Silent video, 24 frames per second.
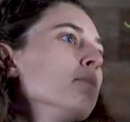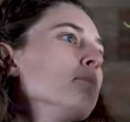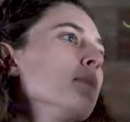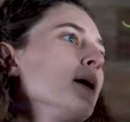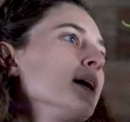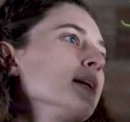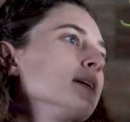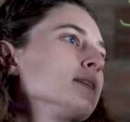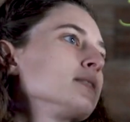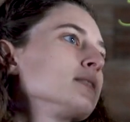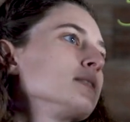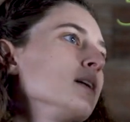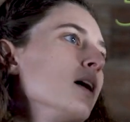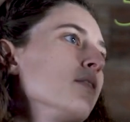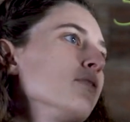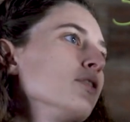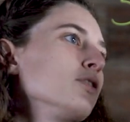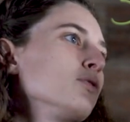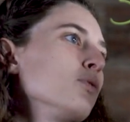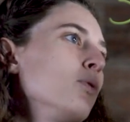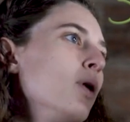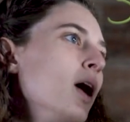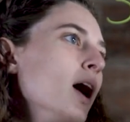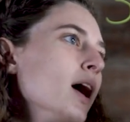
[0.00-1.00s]
minus
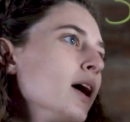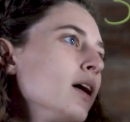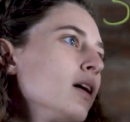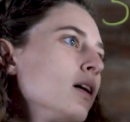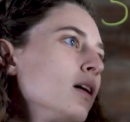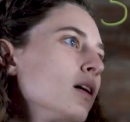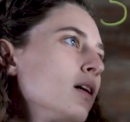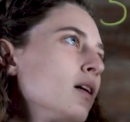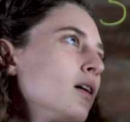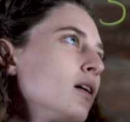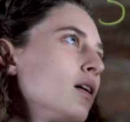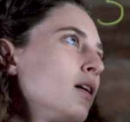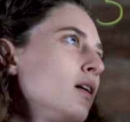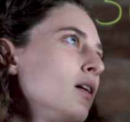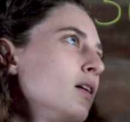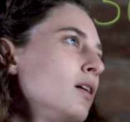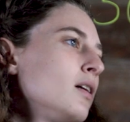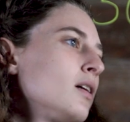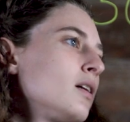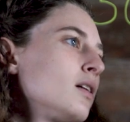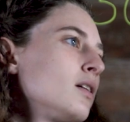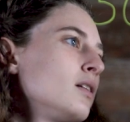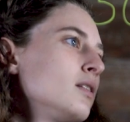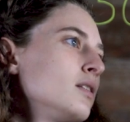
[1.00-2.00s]
7y
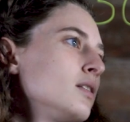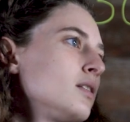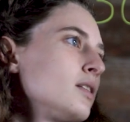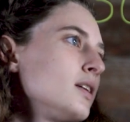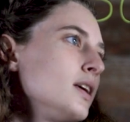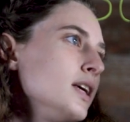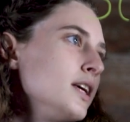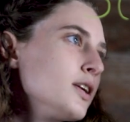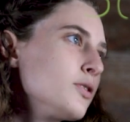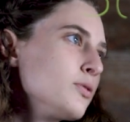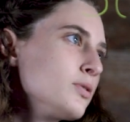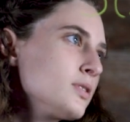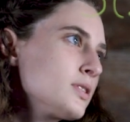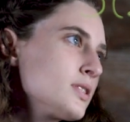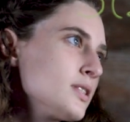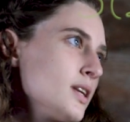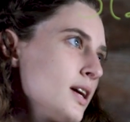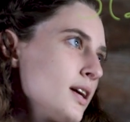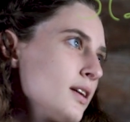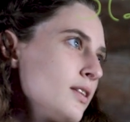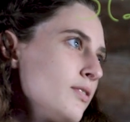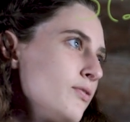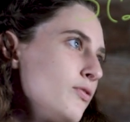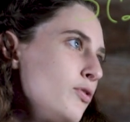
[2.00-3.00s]
equals
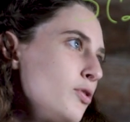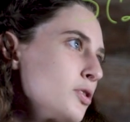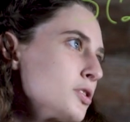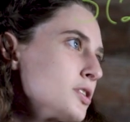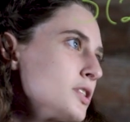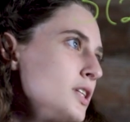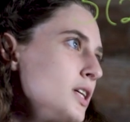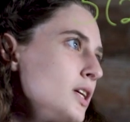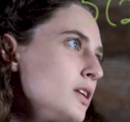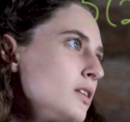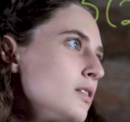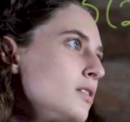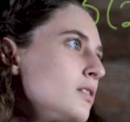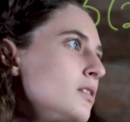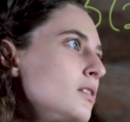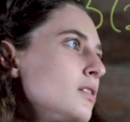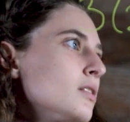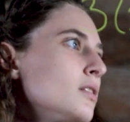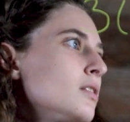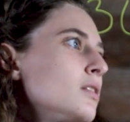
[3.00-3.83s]
negative 14.